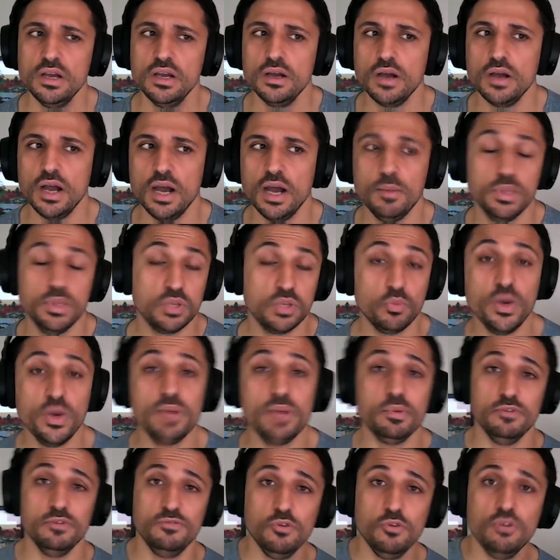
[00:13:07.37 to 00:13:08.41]
Uh, but the week
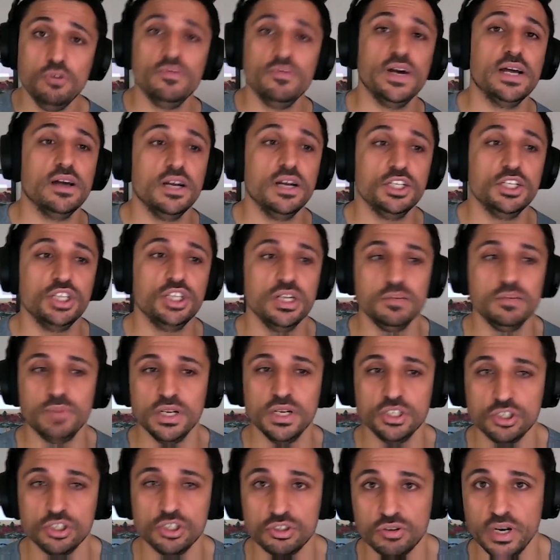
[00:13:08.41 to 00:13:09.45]
before that, I showed a
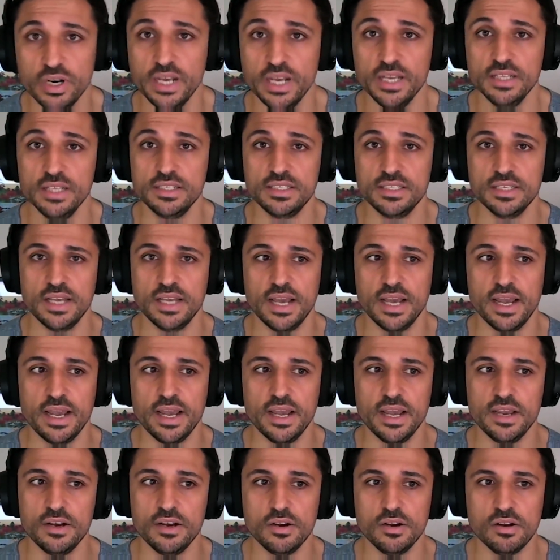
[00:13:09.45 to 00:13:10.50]
bunch of trades,
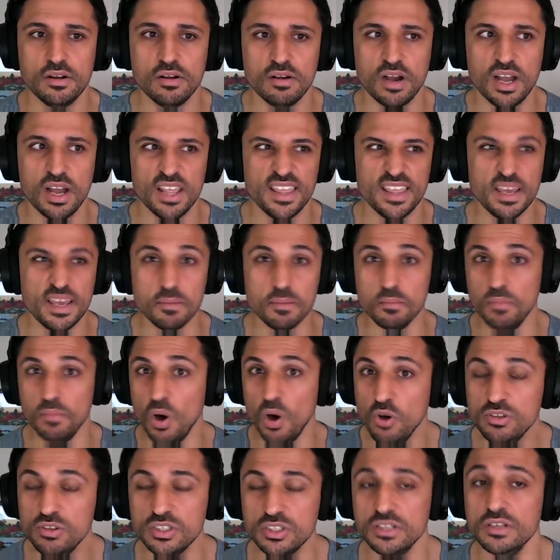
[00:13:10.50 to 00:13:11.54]
and I think
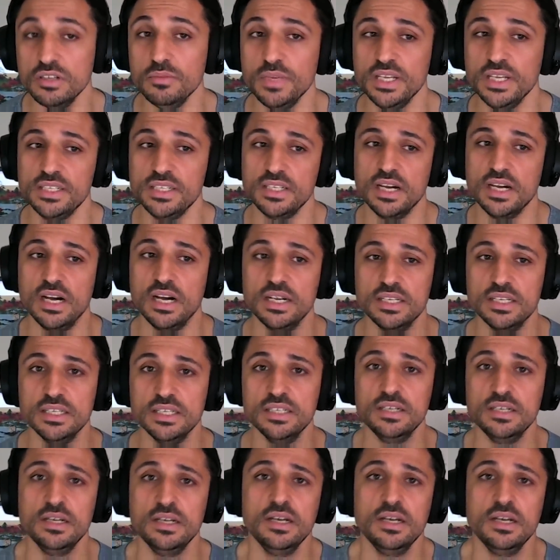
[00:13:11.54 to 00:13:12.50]
most of them hit target.